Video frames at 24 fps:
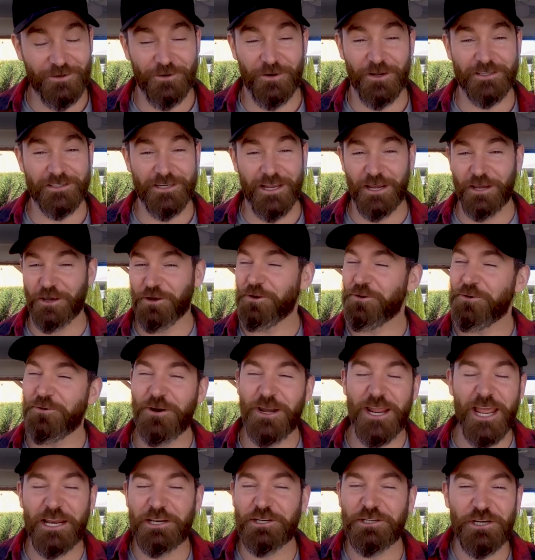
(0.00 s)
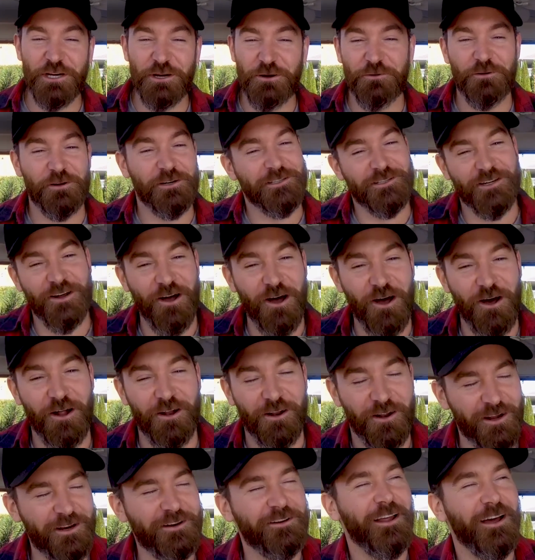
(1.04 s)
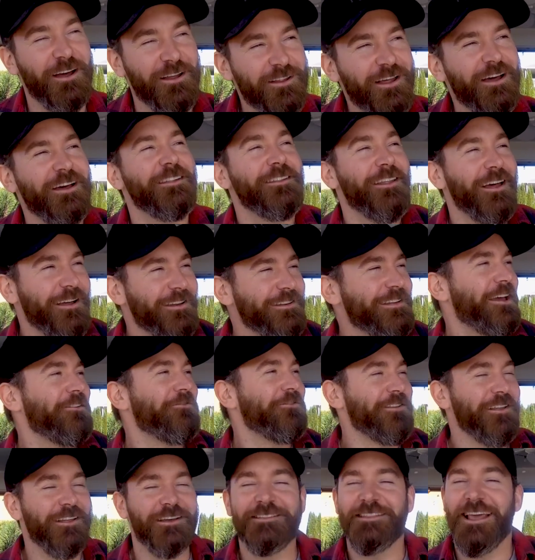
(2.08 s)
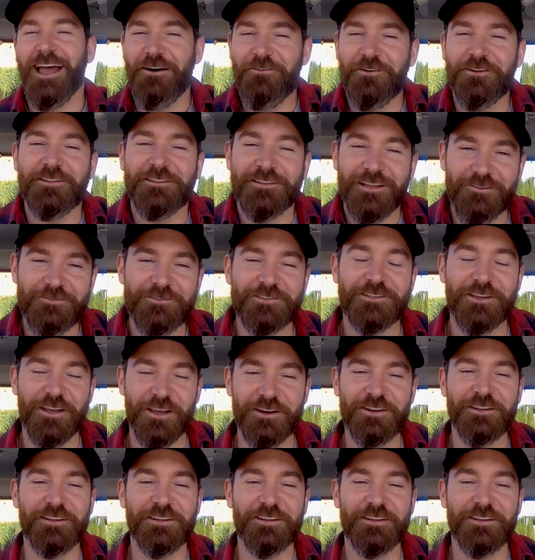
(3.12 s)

it's like who knit you at all. I definitely like that one. That one's good.